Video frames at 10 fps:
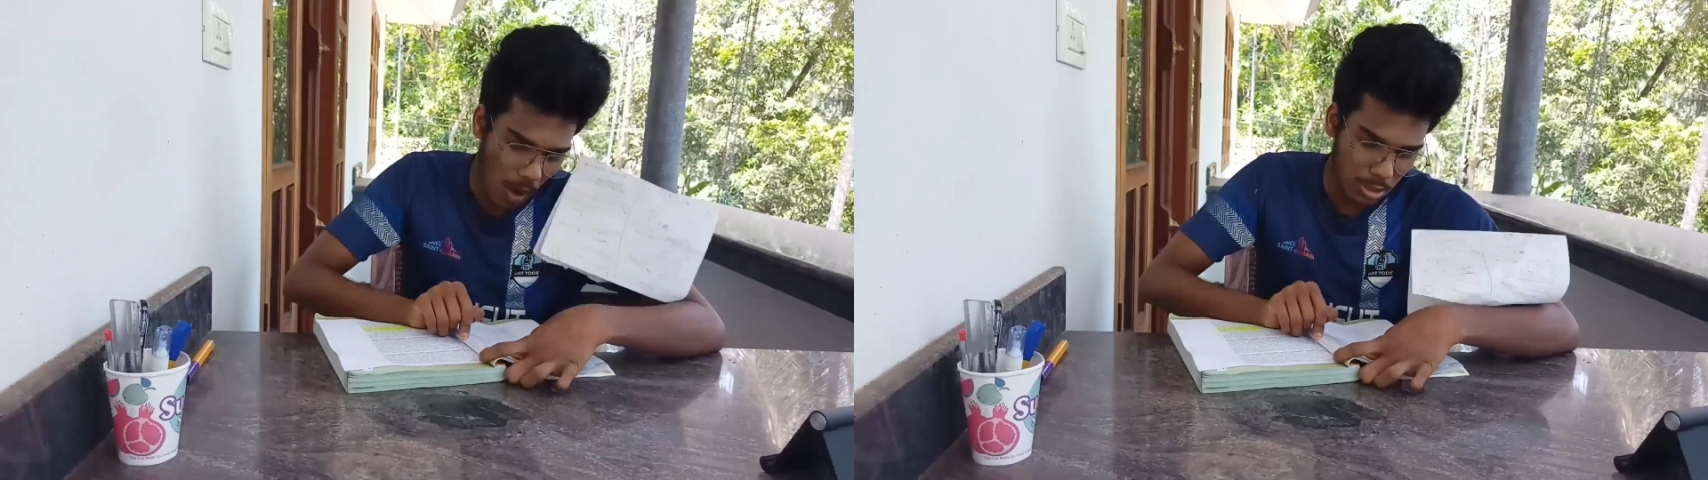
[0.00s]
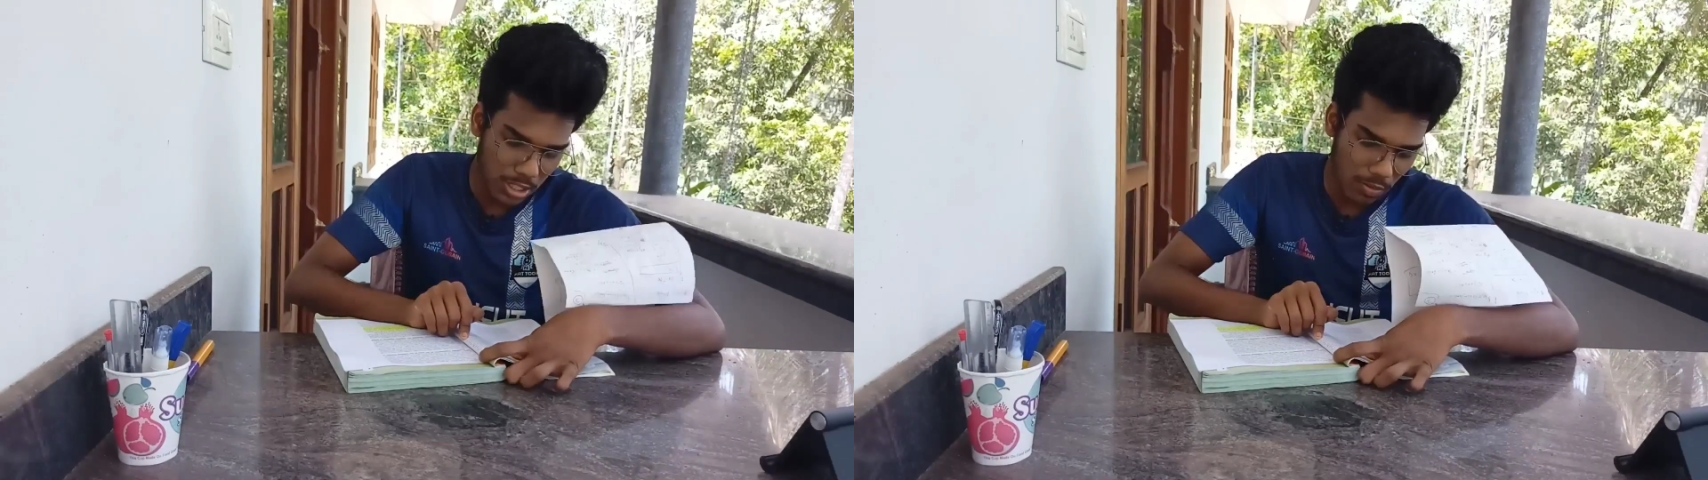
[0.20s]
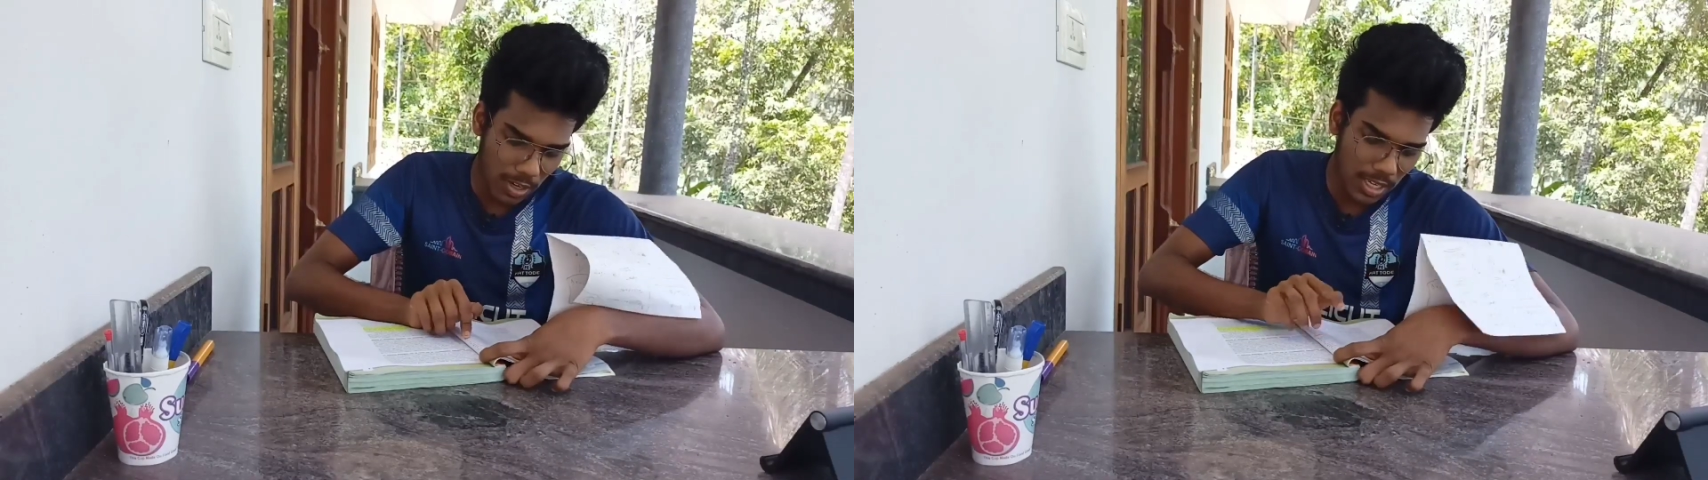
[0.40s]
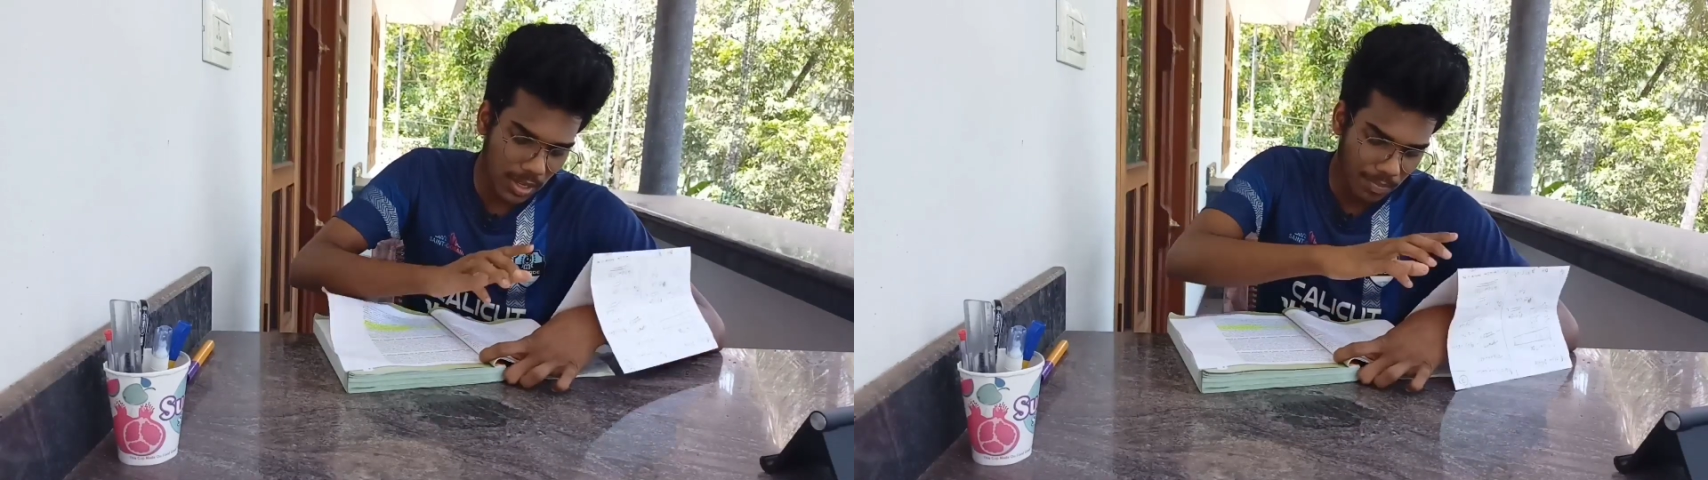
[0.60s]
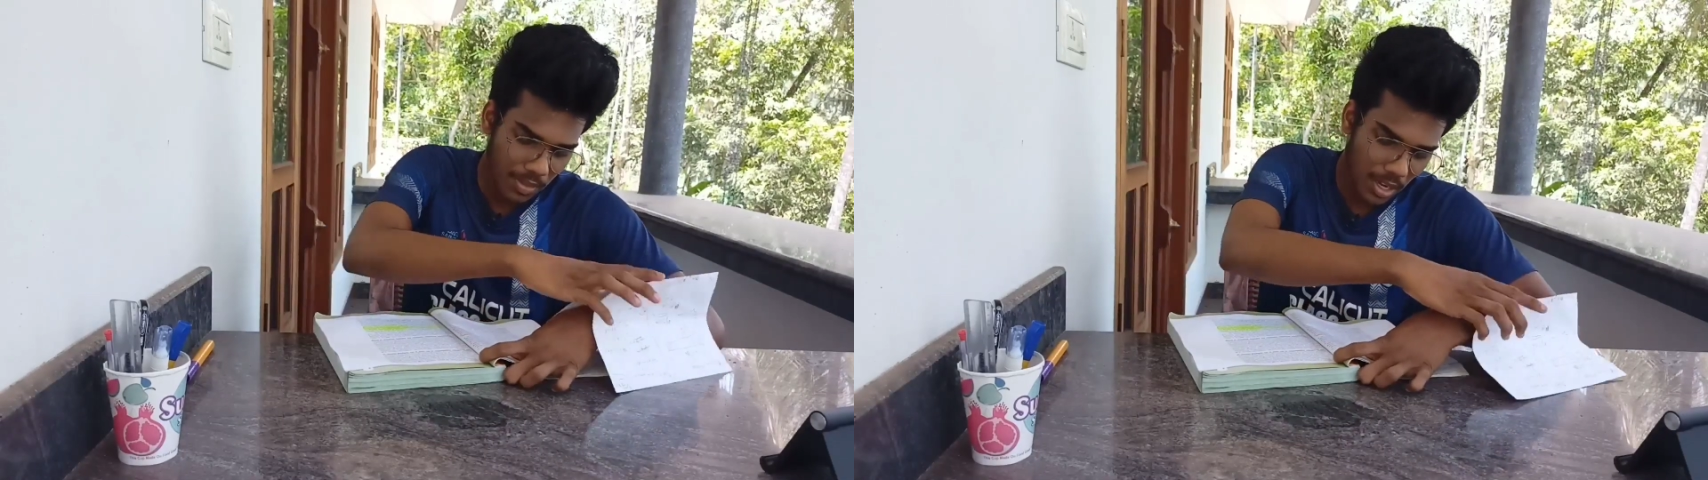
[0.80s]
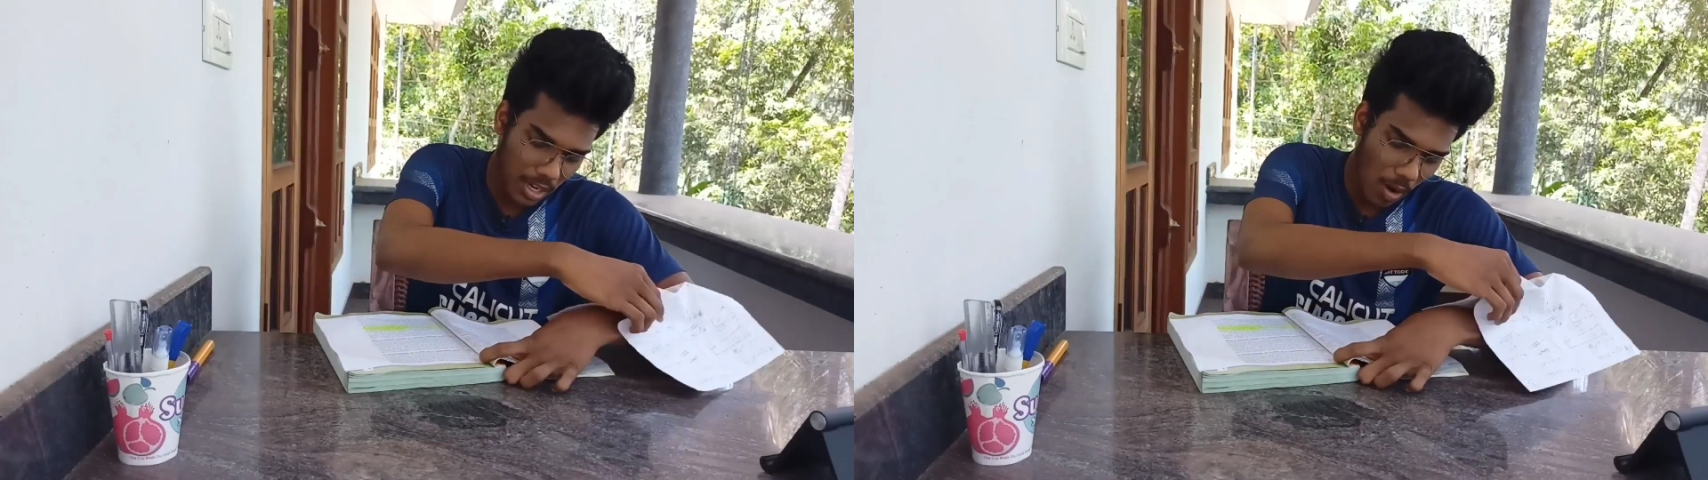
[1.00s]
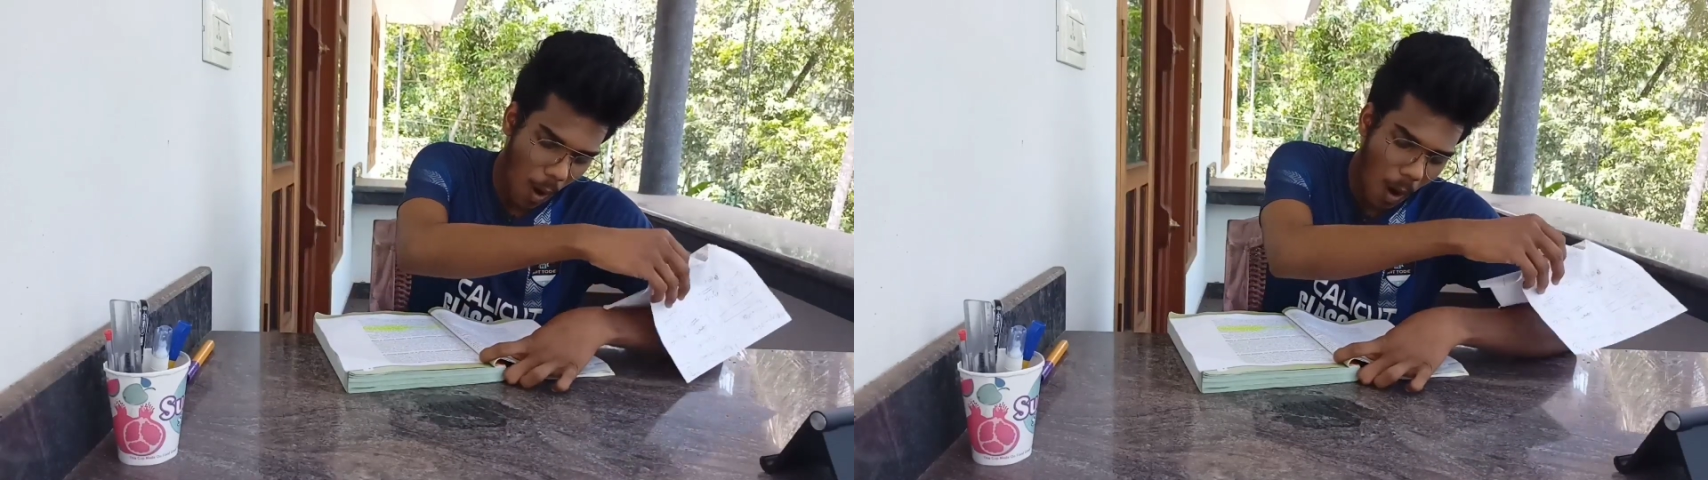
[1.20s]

observed in